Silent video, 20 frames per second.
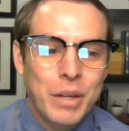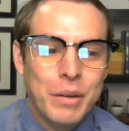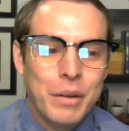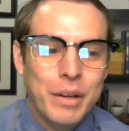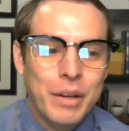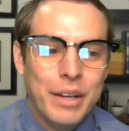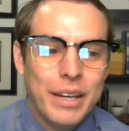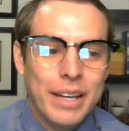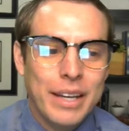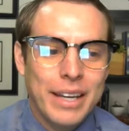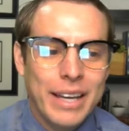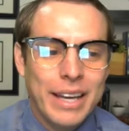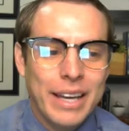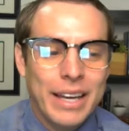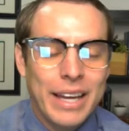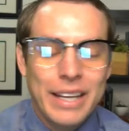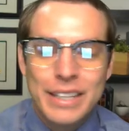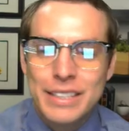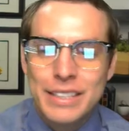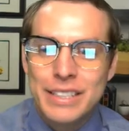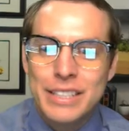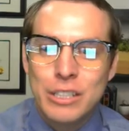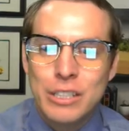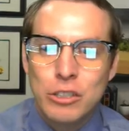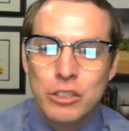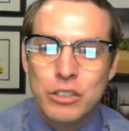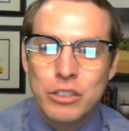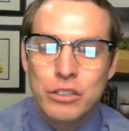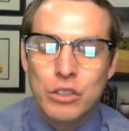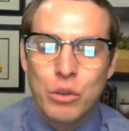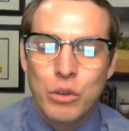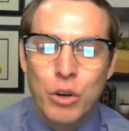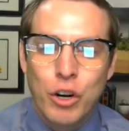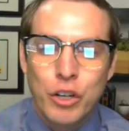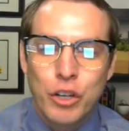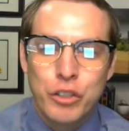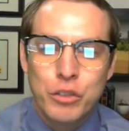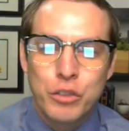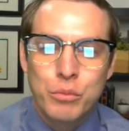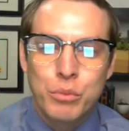it's still just so
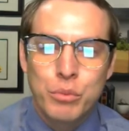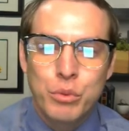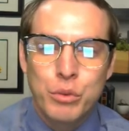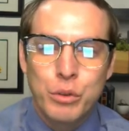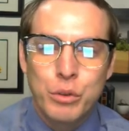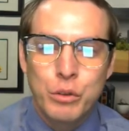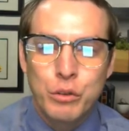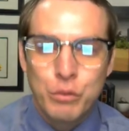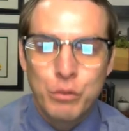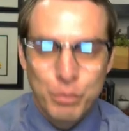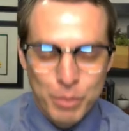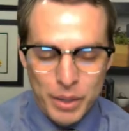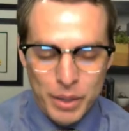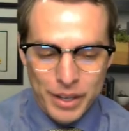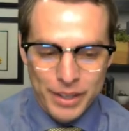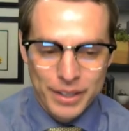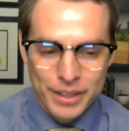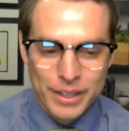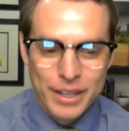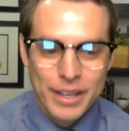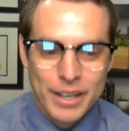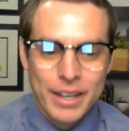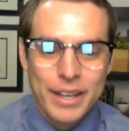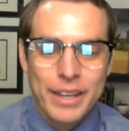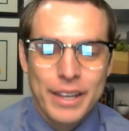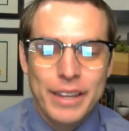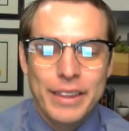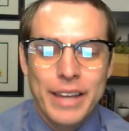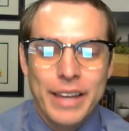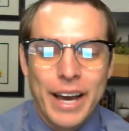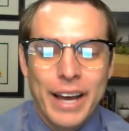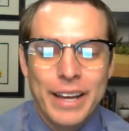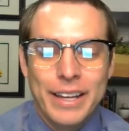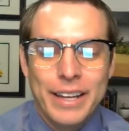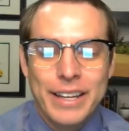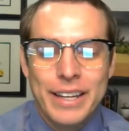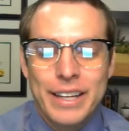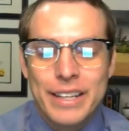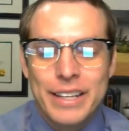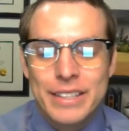hard to prove, but that
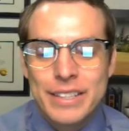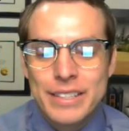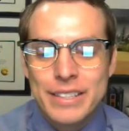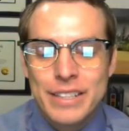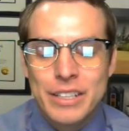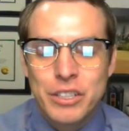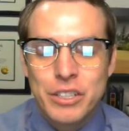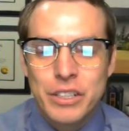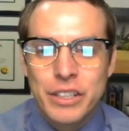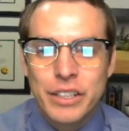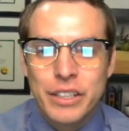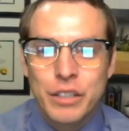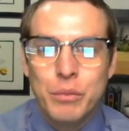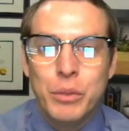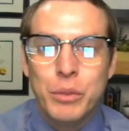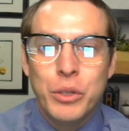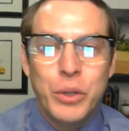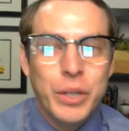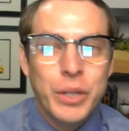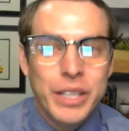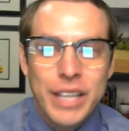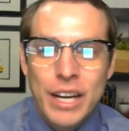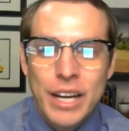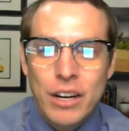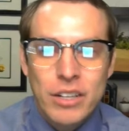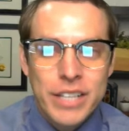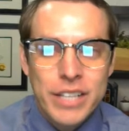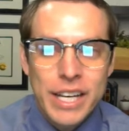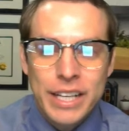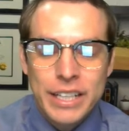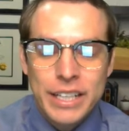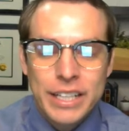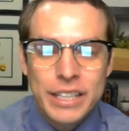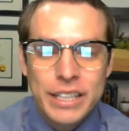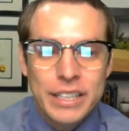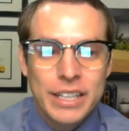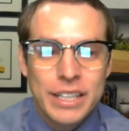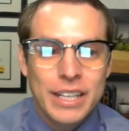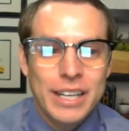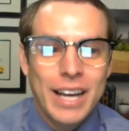it's essentially the community caretaking
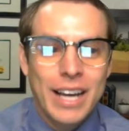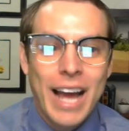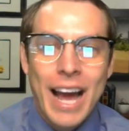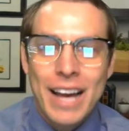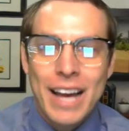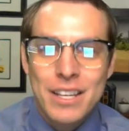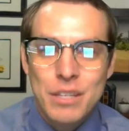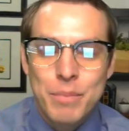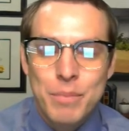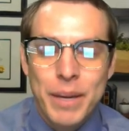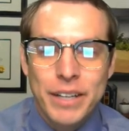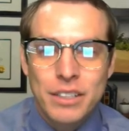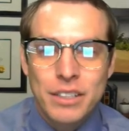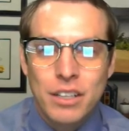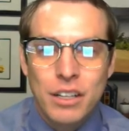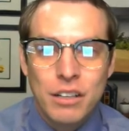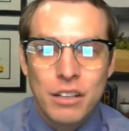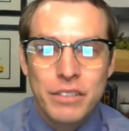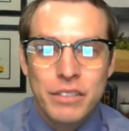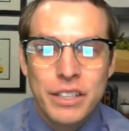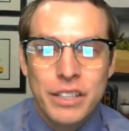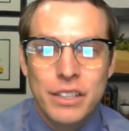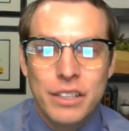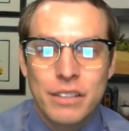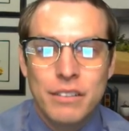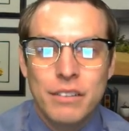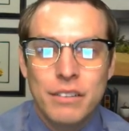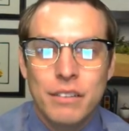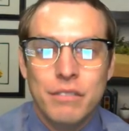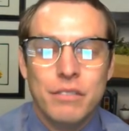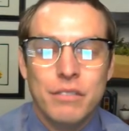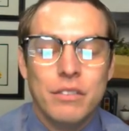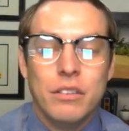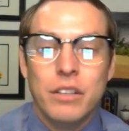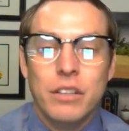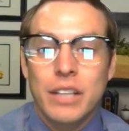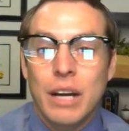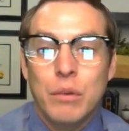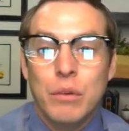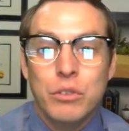aspect of it, of,
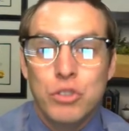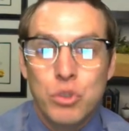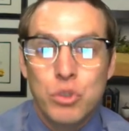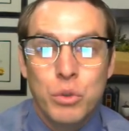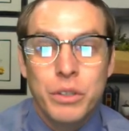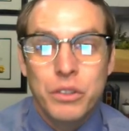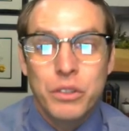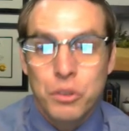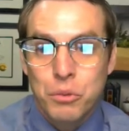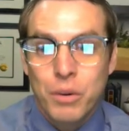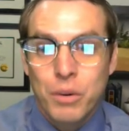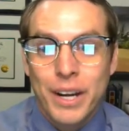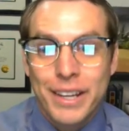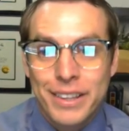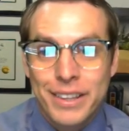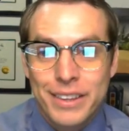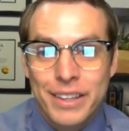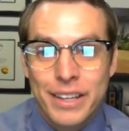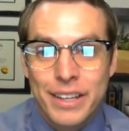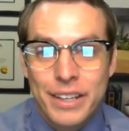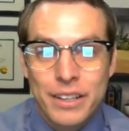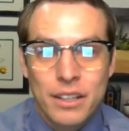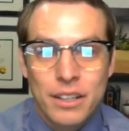look, I was doing the right thing.